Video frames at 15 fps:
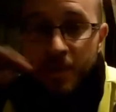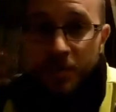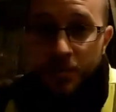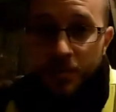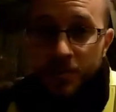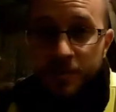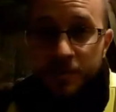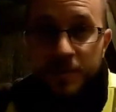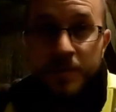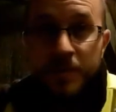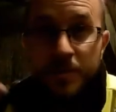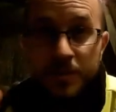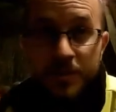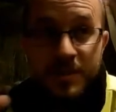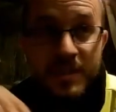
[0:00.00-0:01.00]
above
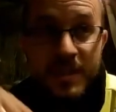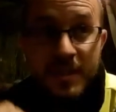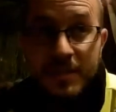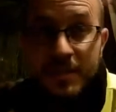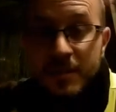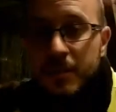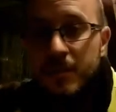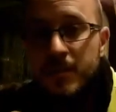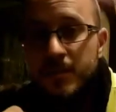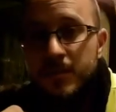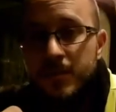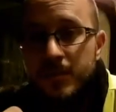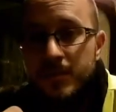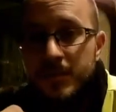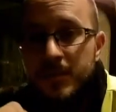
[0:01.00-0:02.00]
another 6 at the
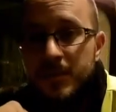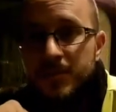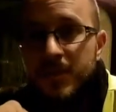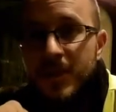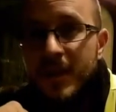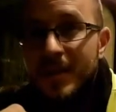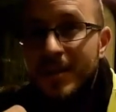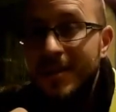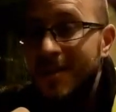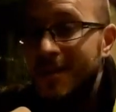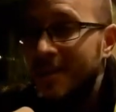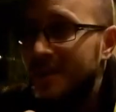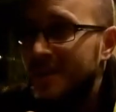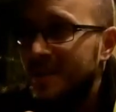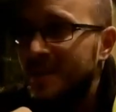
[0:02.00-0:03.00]
front of the trailer.
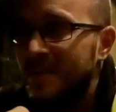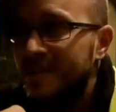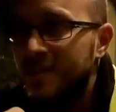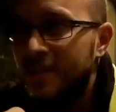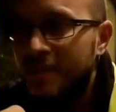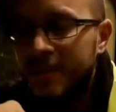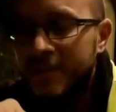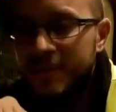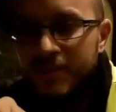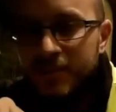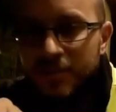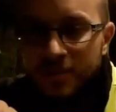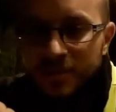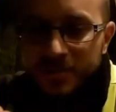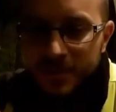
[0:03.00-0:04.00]
So I've had to
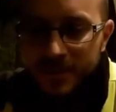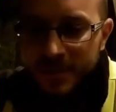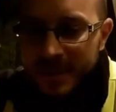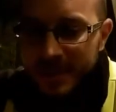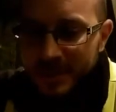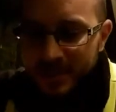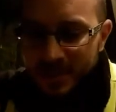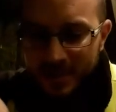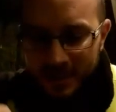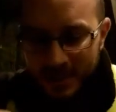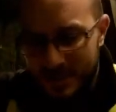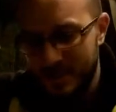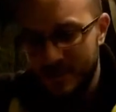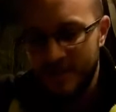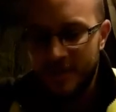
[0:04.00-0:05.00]
drive a little.
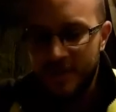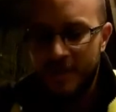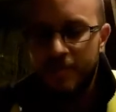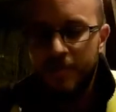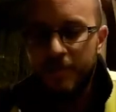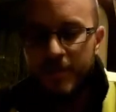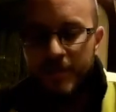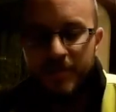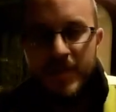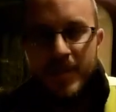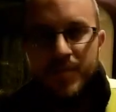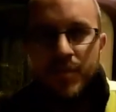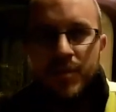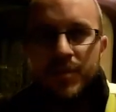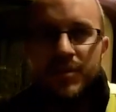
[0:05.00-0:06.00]
They've
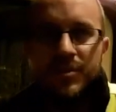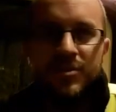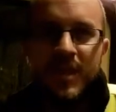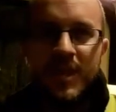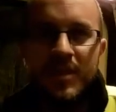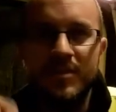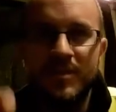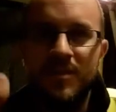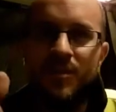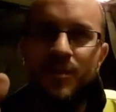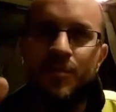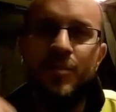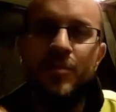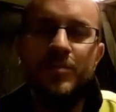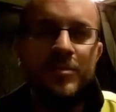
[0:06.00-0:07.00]
left one on the trailer. It's like
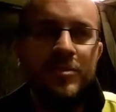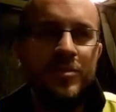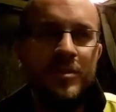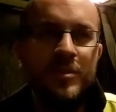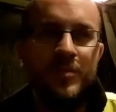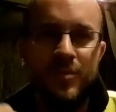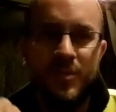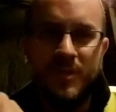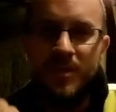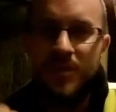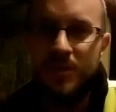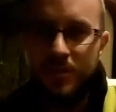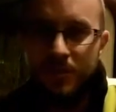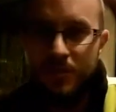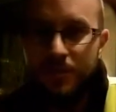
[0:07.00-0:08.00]
a pump truck, but it's
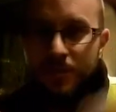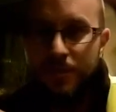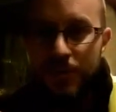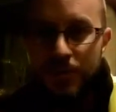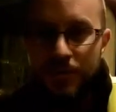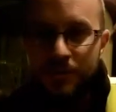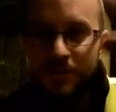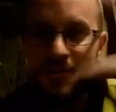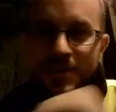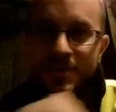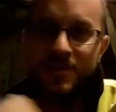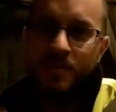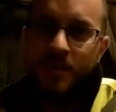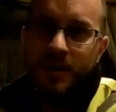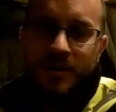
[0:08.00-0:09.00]
got forks on it
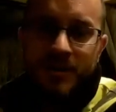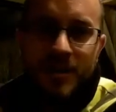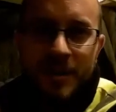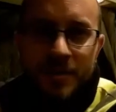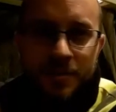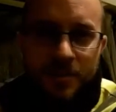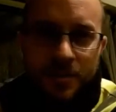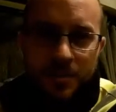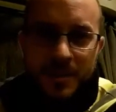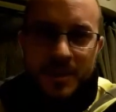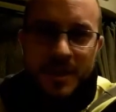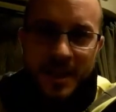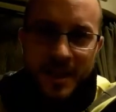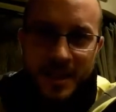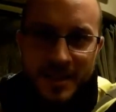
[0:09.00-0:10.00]
as well that lift up in
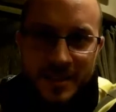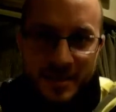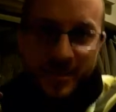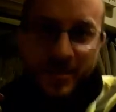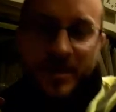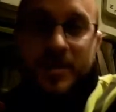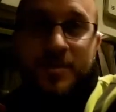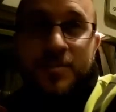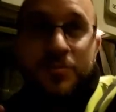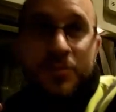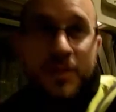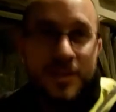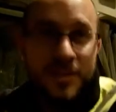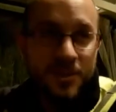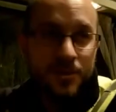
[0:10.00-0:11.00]
the air. So that's
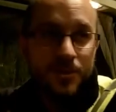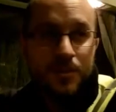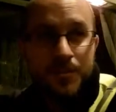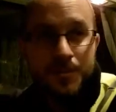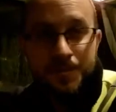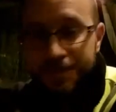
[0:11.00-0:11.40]
pretty cool.